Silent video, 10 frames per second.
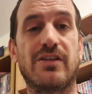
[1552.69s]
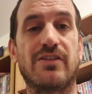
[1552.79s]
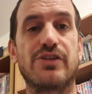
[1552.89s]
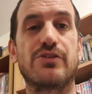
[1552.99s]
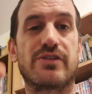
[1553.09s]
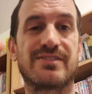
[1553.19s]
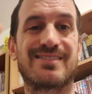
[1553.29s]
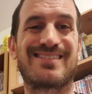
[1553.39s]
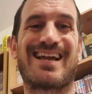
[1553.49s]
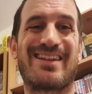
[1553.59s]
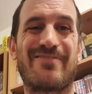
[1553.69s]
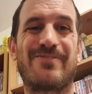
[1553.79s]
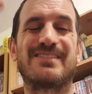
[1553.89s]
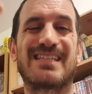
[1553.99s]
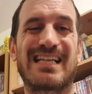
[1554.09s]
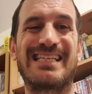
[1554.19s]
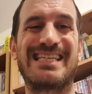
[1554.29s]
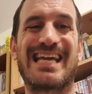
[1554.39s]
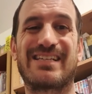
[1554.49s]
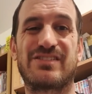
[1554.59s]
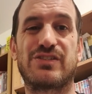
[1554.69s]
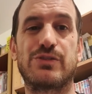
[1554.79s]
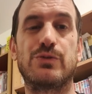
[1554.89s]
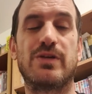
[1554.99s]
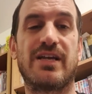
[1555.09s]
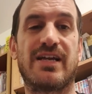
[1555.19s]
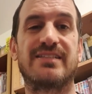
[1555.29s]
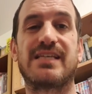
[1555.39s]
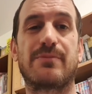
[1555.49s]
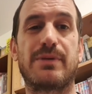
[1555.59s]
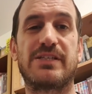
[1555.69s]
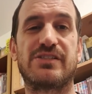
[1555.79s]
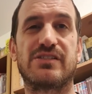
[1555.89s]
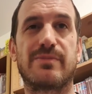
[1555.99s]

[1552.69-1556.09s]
that you can stand physically next to and take pictures.